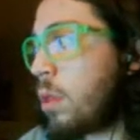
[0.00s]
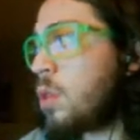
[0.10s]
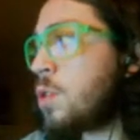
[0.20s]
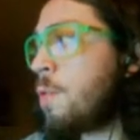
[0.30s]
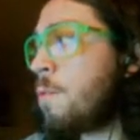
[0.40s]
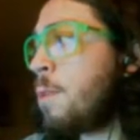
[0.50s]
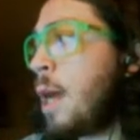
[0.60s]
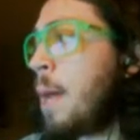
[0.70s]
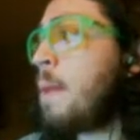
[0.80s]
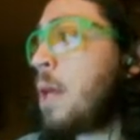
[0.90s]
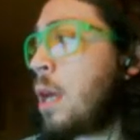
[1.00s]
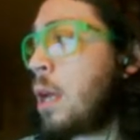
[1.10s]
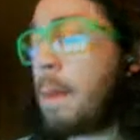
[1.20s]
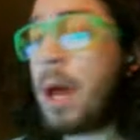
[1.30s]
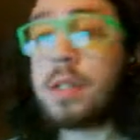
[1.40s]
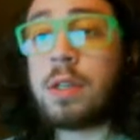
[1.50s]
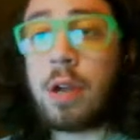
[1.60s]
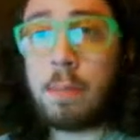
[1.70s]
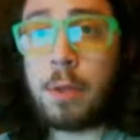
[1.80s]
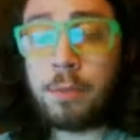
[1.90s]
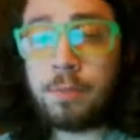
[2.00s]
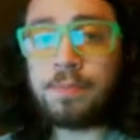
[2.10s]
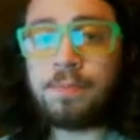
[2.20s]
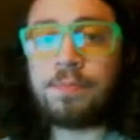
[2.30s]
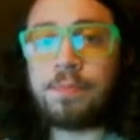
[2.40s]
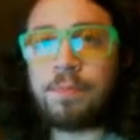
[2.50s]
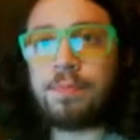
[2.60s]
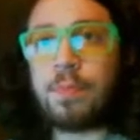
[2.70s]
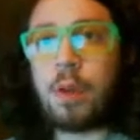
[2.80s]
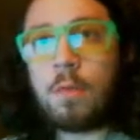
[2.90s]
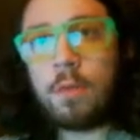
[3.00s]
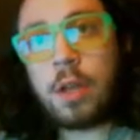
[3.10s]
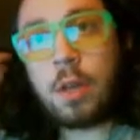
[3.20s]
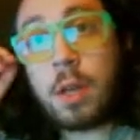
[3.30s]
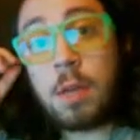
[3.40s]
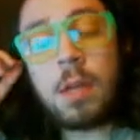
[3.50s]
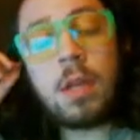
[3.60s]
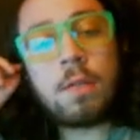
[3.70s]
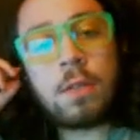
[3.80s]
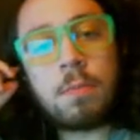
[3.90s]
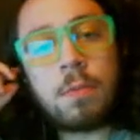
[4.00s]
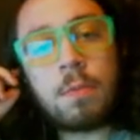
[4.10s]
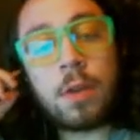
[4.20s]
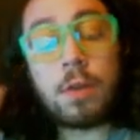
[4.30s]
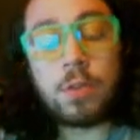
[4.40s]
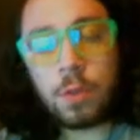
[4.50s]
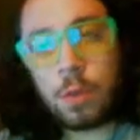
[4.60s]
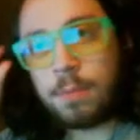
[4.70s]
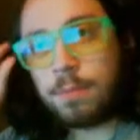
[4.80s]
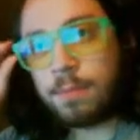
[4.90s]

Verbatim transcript: So for me, I'm making an epoxy granite mill. Hopefully I'll make many of them, but for now just one.